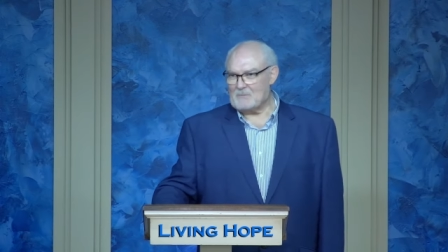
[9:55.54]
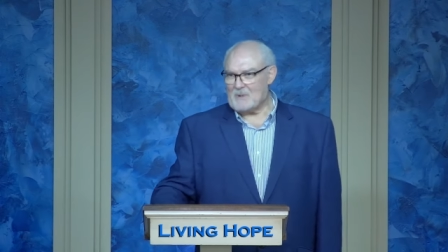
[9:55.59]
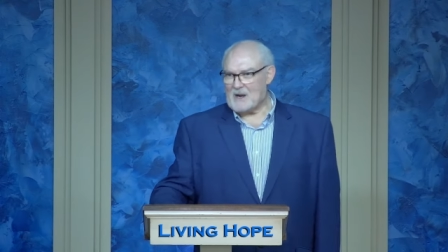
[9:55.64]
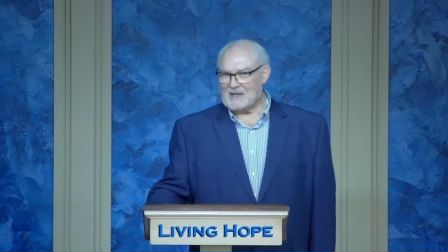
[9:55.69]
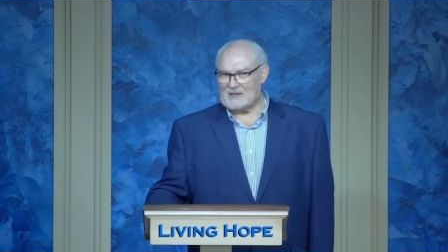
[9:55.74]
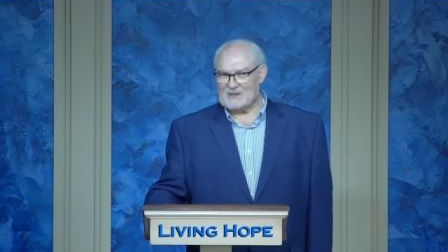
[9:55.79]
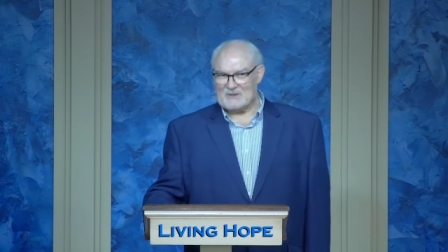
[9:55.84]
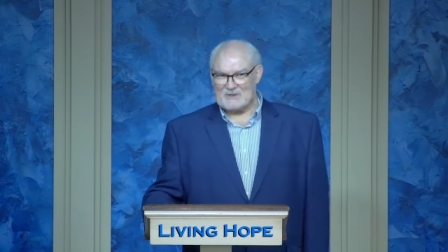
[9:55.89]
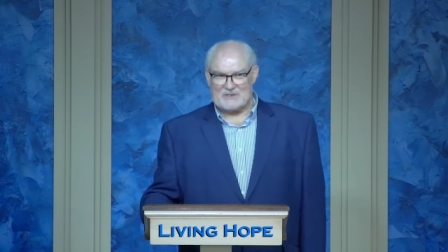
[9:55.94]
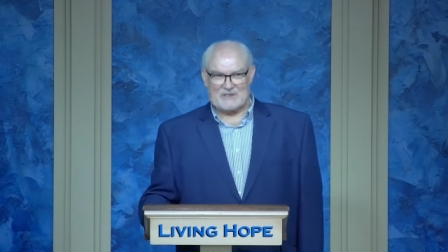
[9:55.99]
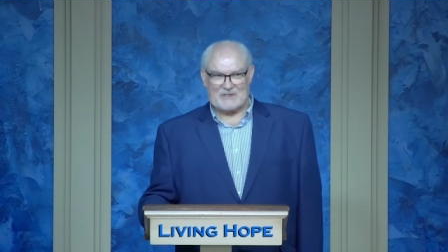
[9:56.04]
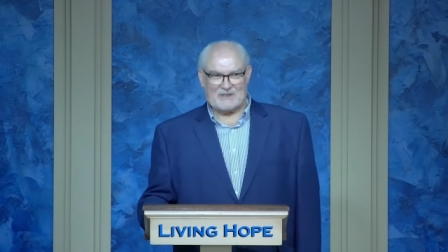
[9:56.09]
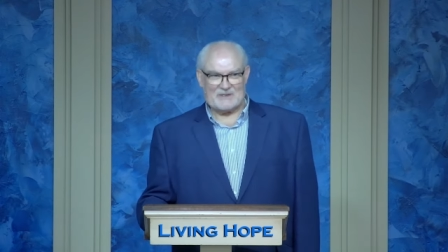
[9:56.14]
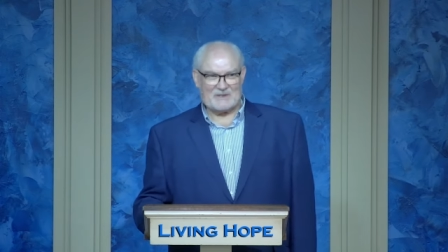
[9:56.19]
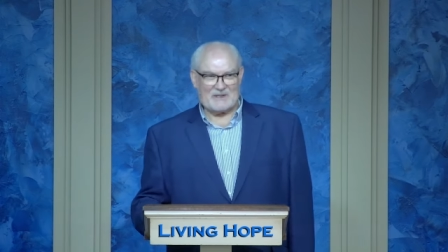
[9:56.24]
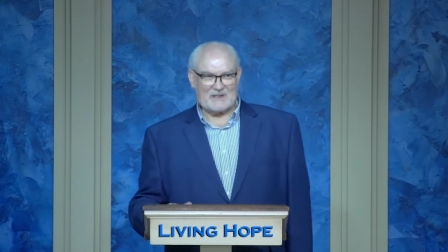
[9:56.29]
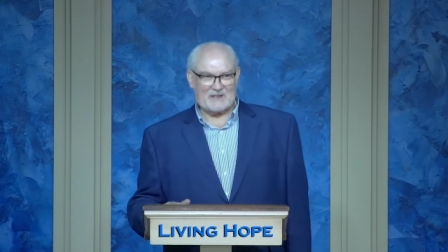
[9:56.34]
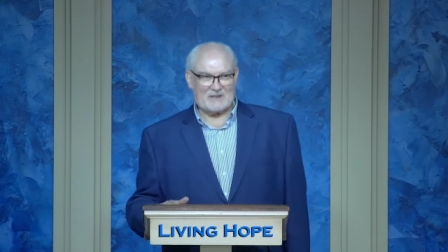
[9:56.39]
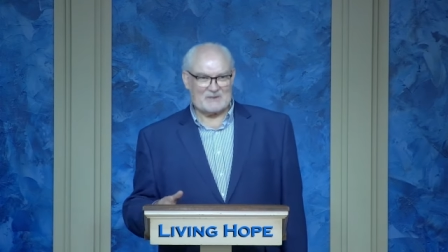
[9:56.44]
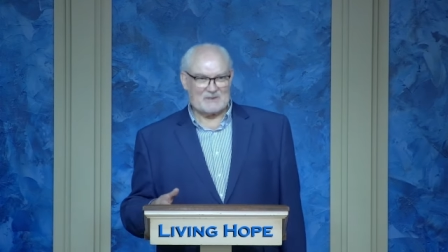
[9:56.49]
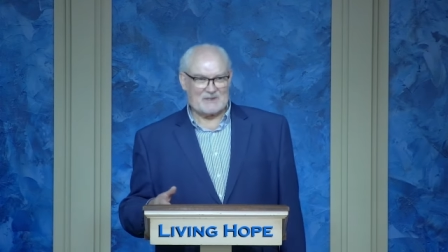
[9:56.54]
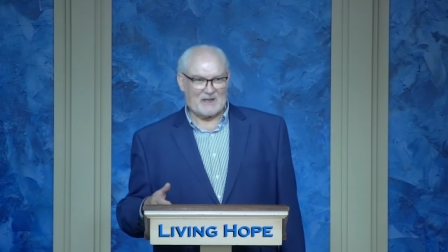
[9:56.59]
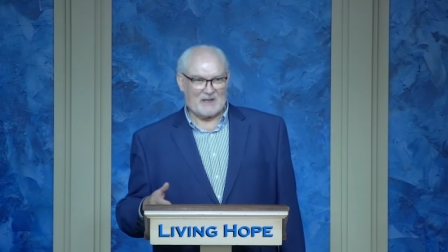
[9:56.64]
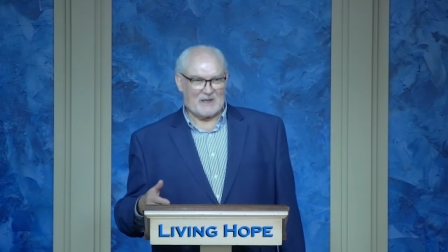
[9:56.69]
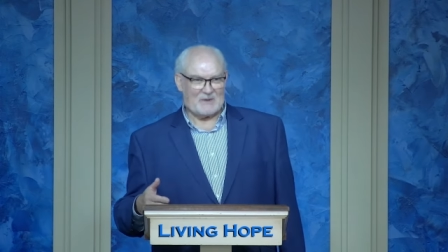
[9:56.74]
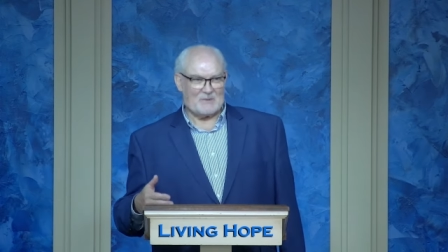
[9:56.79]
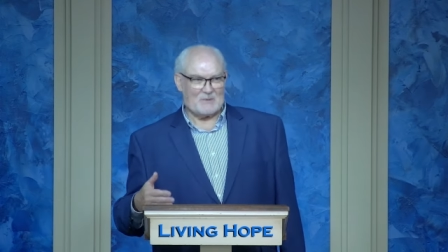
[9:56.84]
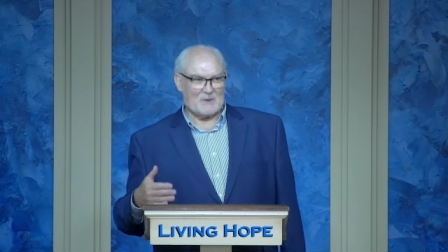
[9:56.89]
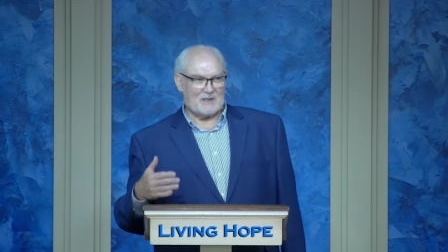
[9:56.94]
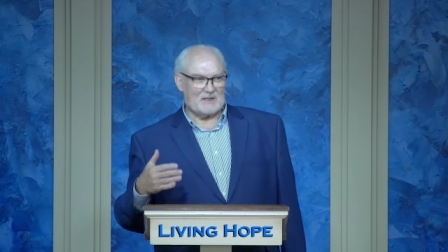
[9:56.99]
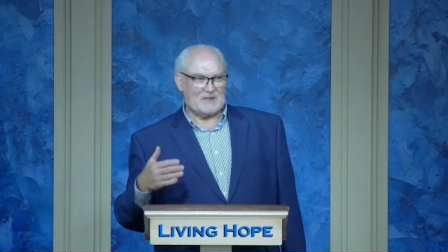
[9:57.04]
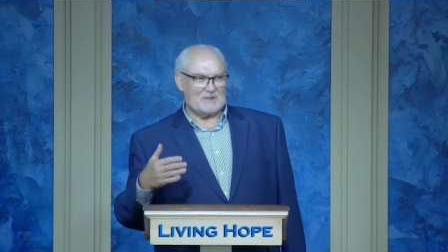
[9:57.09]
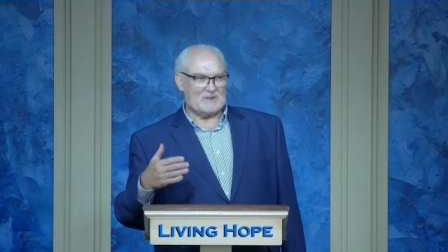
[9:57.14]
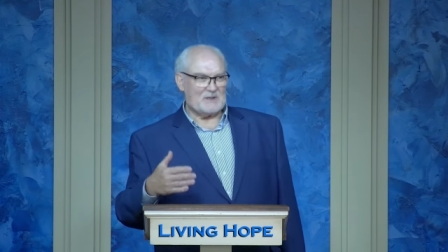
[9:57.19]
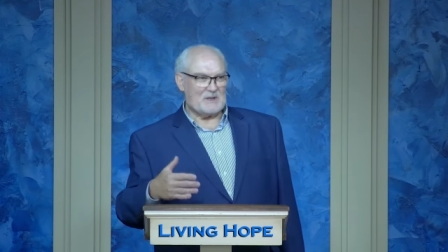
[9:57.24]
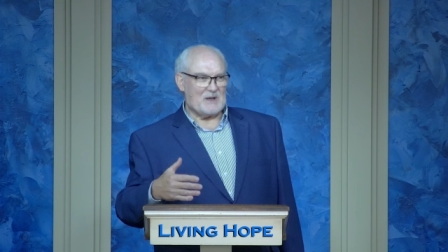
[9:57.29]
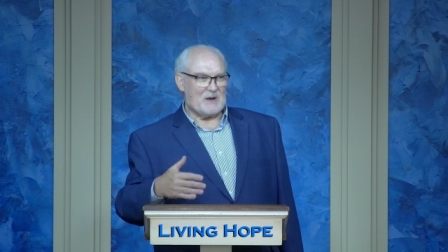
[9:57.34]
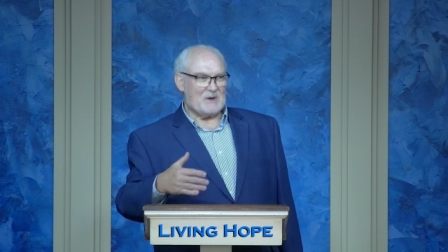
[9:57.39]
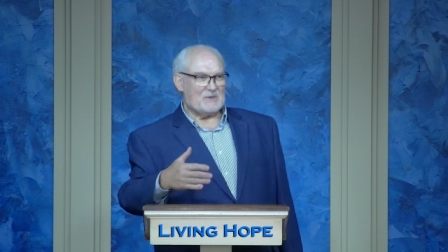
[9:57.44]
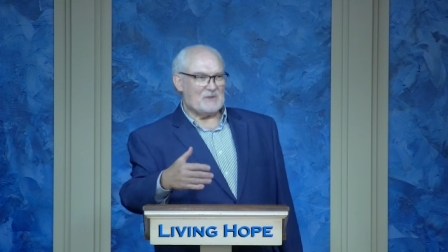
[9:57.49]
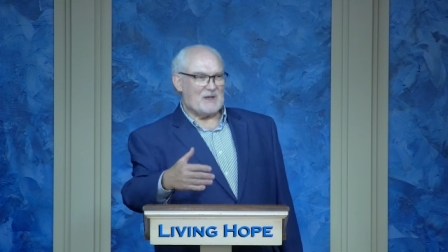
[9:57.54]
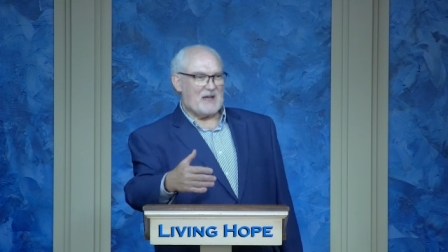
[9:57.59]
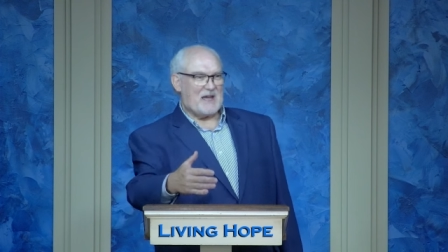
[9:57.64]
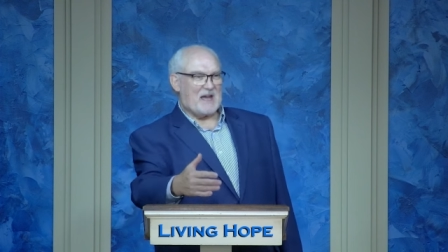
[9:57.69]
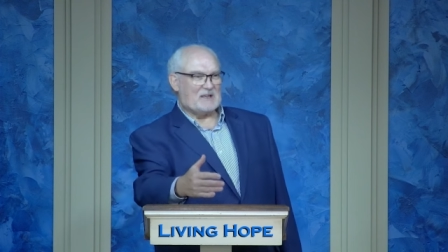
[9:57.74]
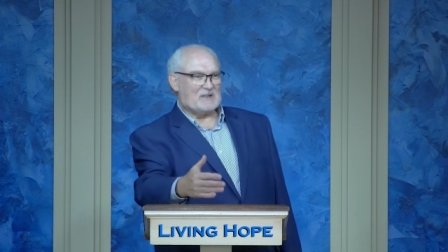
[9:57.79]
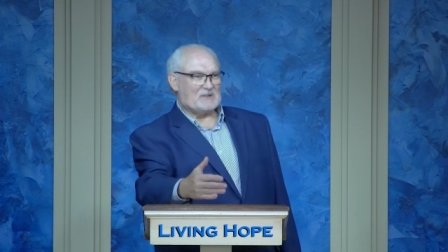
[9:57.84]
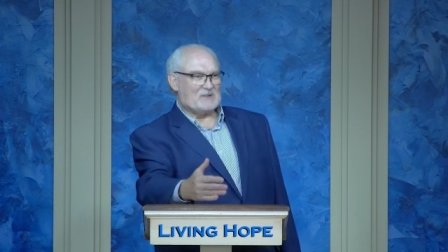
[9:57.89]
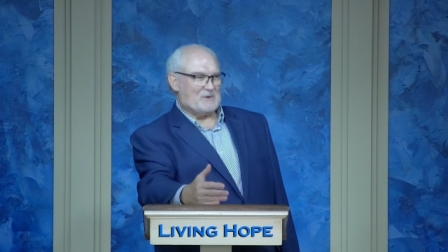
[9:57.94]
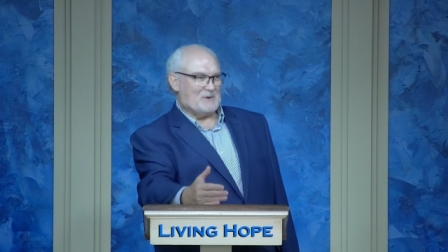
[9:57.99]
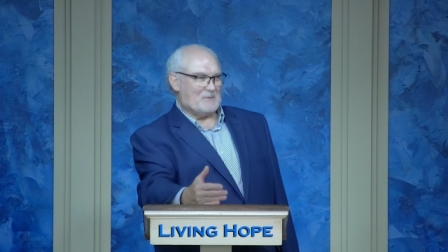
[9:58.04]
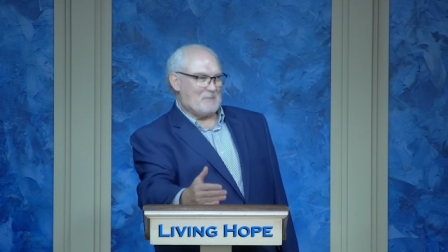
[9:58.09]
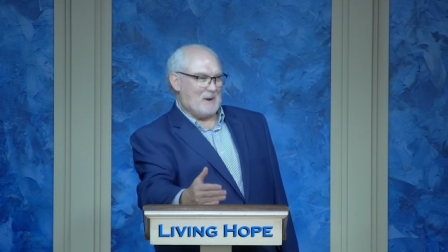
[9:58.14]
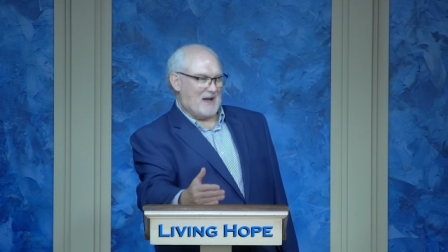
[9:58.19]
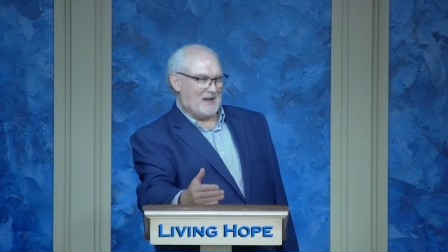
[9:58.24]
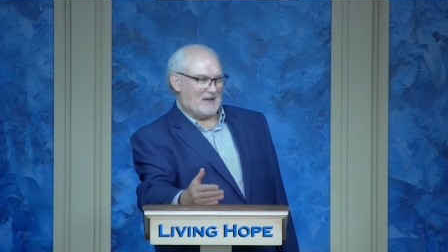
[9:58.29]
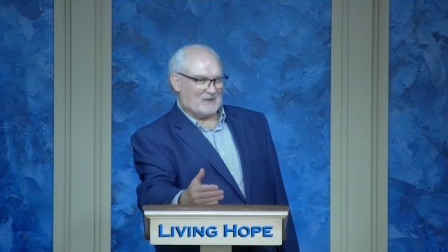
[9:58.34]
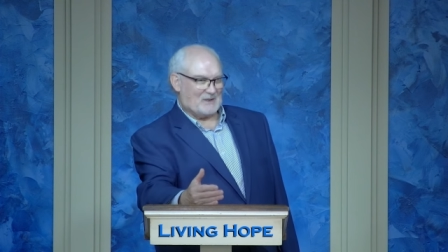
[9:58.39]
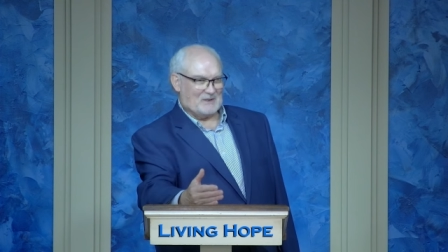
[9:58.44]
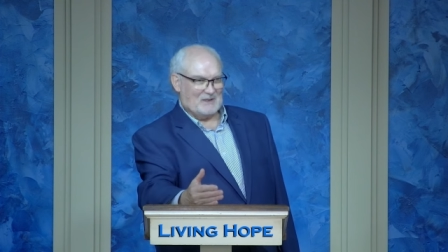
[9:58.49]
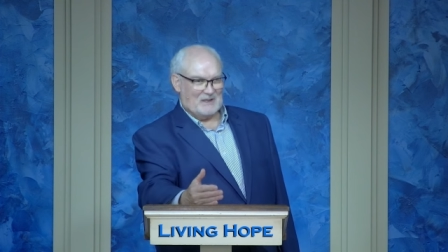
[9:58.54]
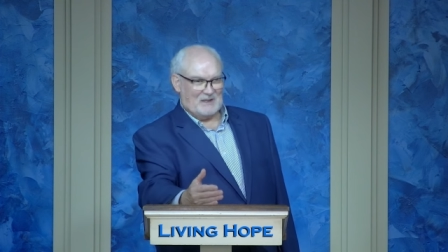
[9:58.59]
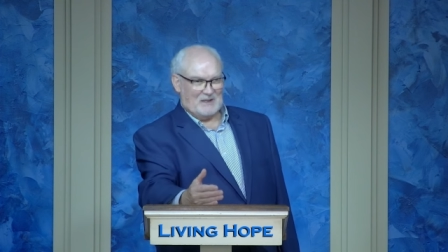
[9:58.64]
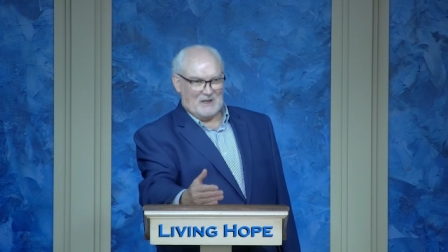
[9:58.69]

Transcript: milers here at Ingleside willing to go the extra mile